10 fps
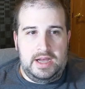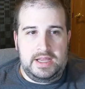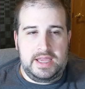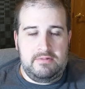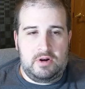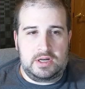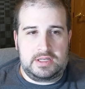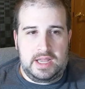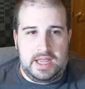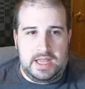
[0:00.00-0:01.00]

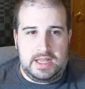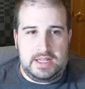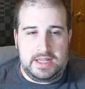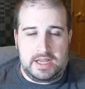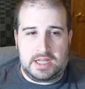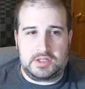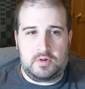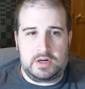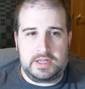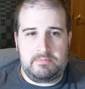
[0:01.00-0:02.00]
He also
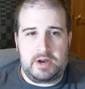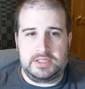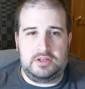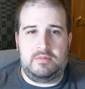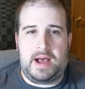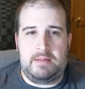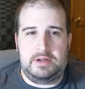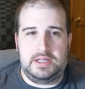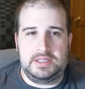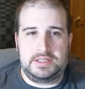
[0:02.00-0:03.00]
worked in President
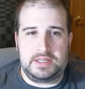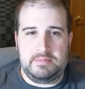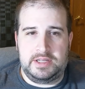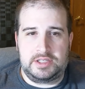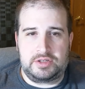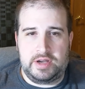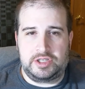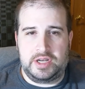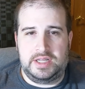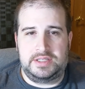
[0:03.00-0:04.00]
Obama's
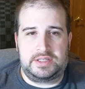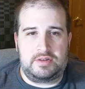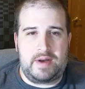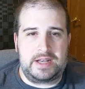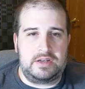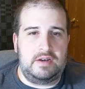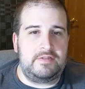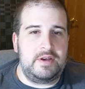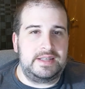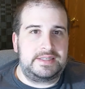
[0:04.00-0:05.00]
administration as Director
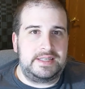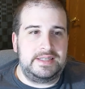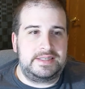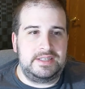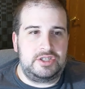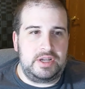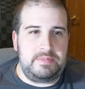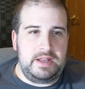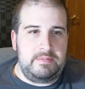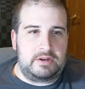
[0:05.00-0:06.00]
of U.S. Citizenship
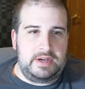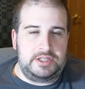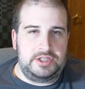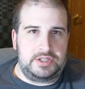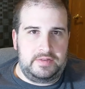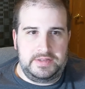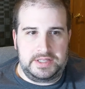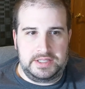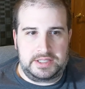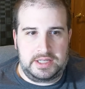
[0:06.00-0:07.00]
and Immigration
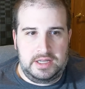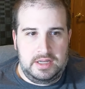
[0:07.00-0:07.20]
Services.